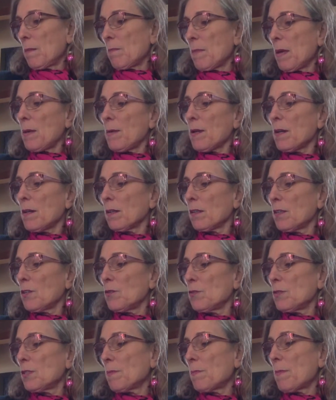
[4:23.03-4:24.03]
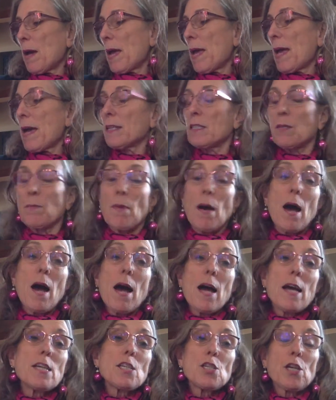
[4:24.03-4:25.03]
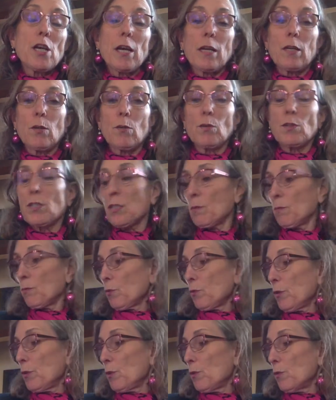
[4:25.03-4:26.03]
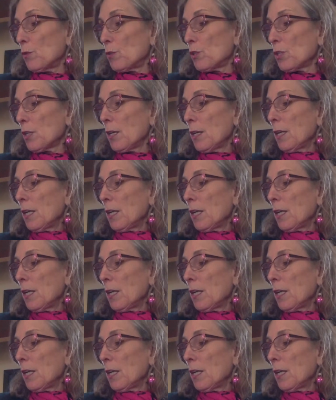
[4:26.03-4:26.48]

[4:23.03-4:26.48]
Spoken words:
"Maybe I'll add some eyeshadow or some rouge."